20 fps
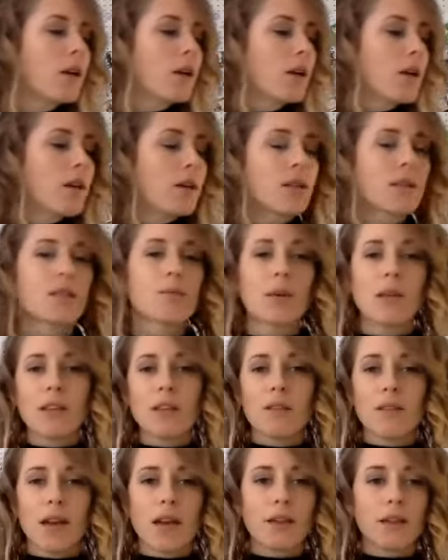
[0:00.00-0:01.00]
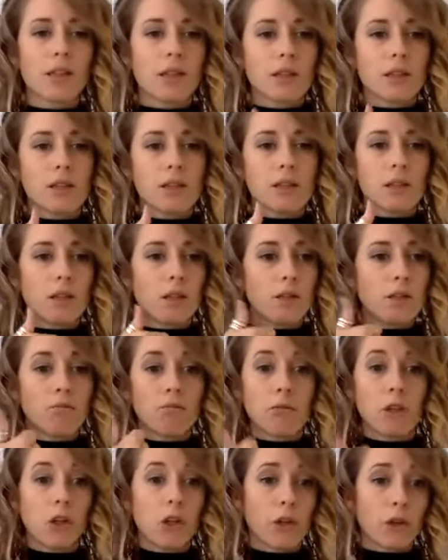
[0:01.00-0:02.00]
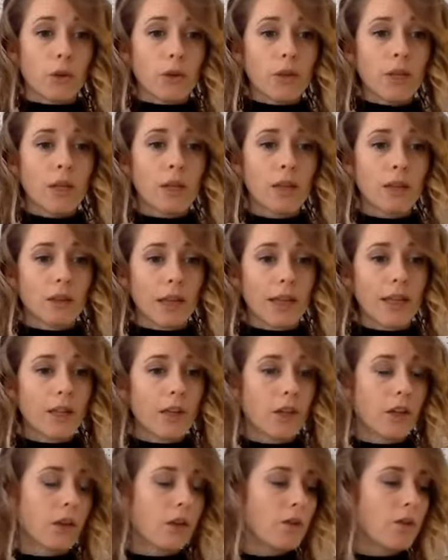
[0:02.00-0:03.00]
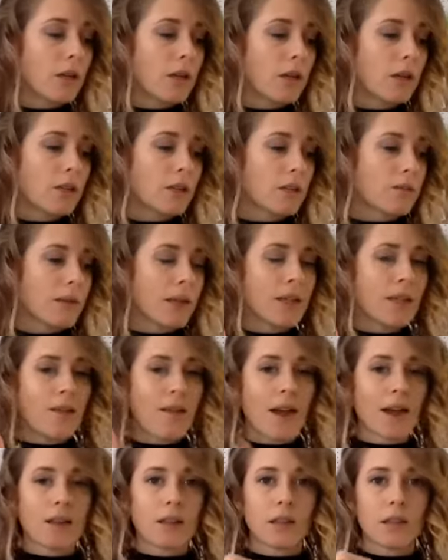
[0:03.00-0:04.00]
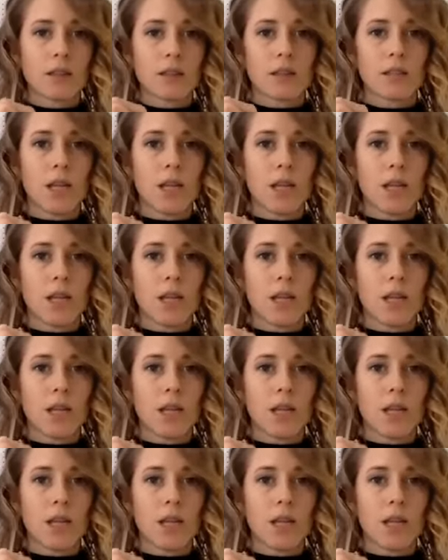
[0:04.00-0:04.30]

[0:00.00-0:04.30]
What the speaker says: despite the fact that it's new, despite the fact that it's